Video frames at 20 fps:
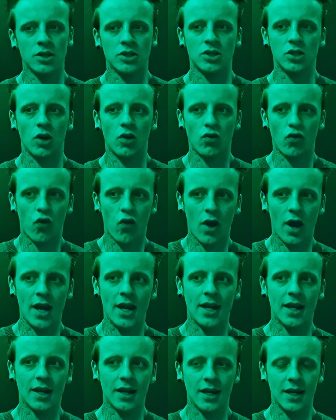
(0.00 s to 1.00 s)
So
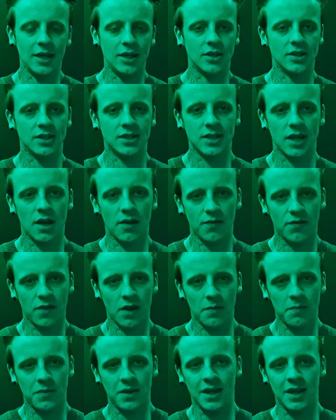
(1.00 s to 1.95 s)
try and clean yourself